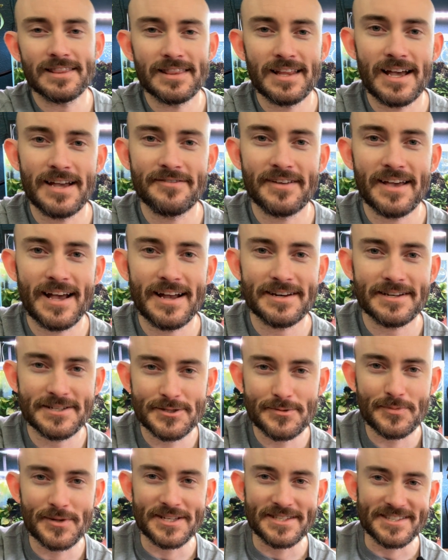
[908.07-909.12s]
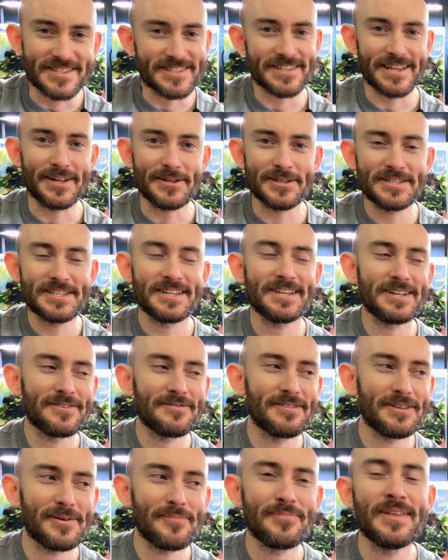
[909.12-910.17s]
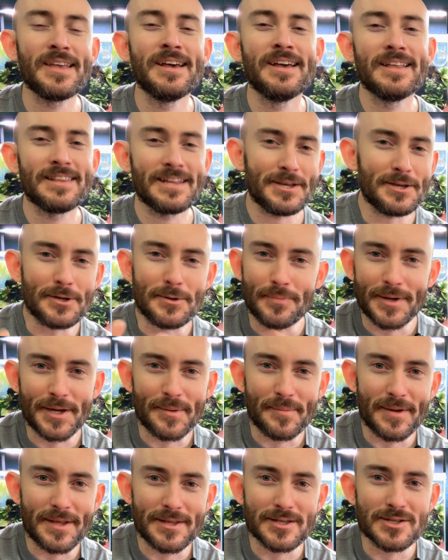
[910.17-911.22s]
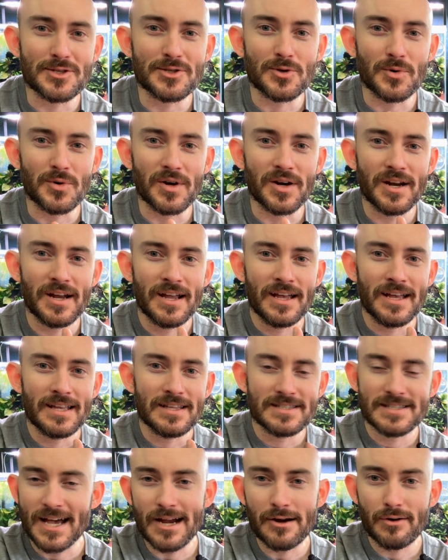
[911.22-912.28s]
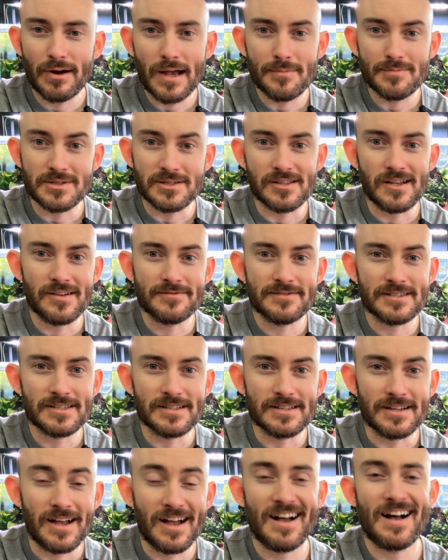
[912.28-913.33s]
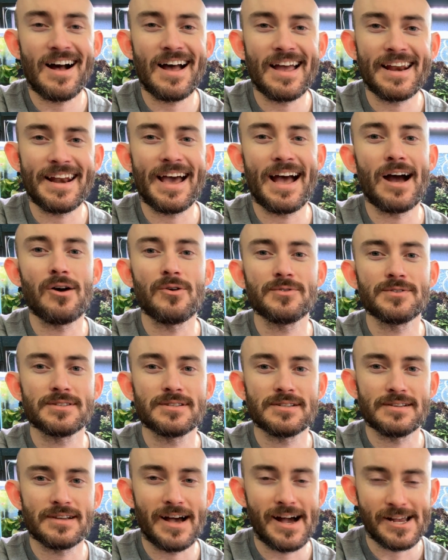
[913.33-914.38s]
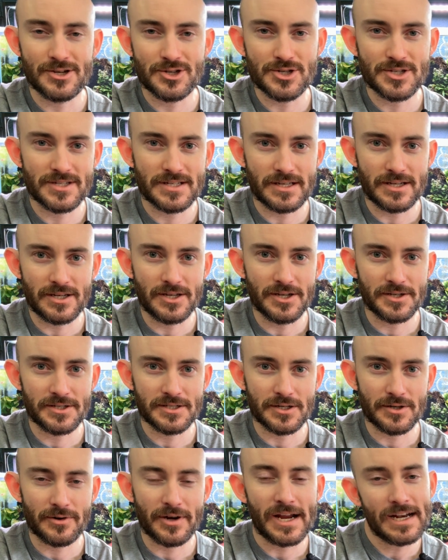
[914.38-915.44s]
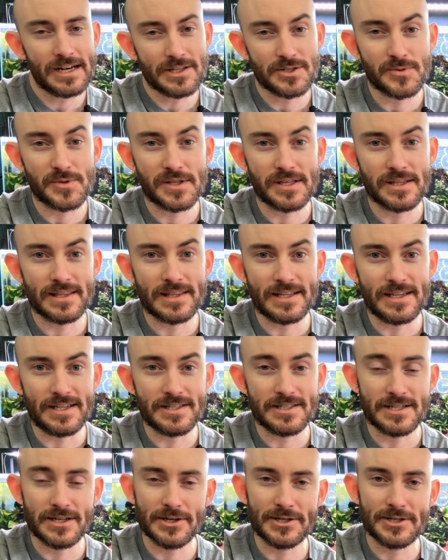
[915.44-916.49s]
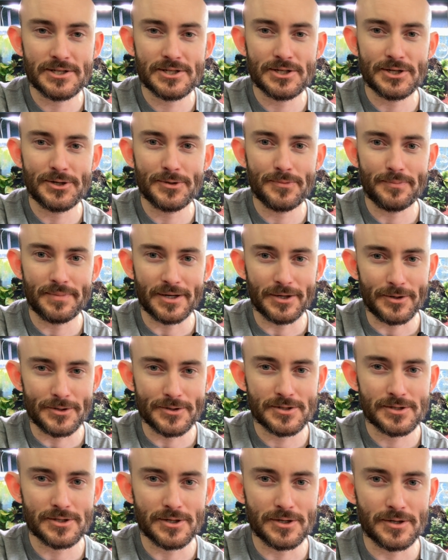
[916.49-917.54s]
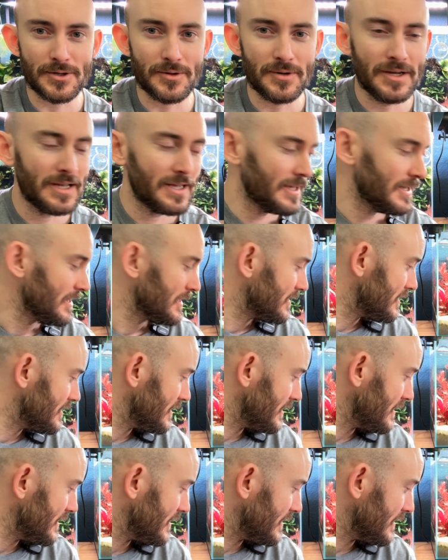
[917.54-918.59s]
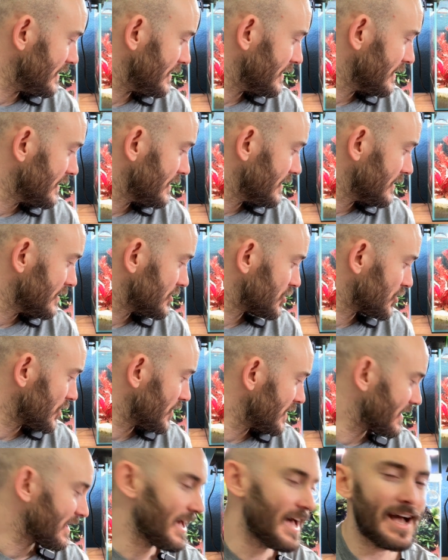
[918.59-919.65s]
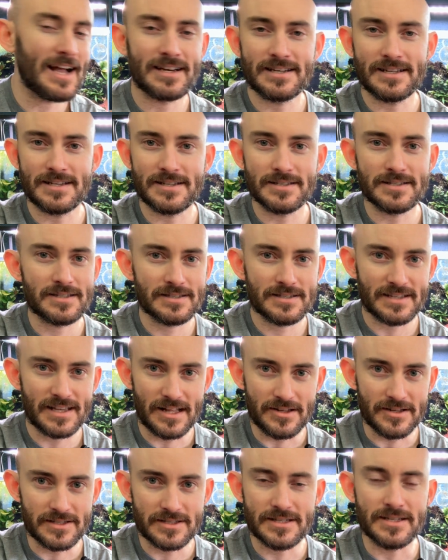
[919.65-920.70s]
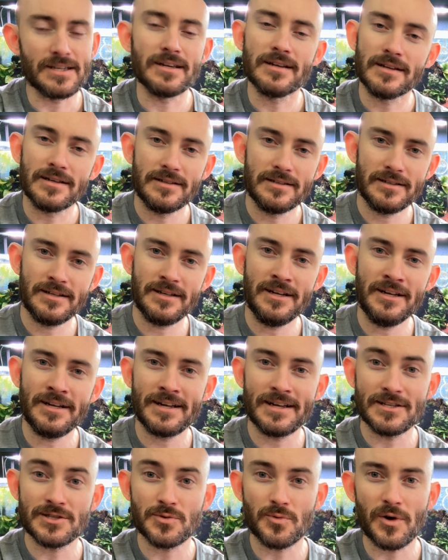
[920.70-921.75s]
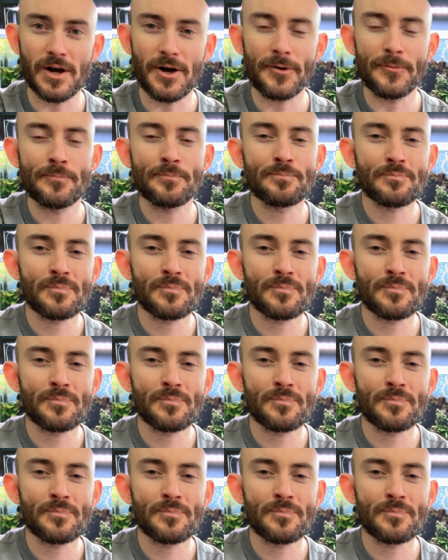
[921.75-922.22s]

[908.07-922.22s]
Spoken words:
live cactus, but it's the skeleton of them that you can pick up at the store. Thai crabs love to hide out, not just in nooks and crannies within the Sirius stone, but also the cholla cactus skeleton as well.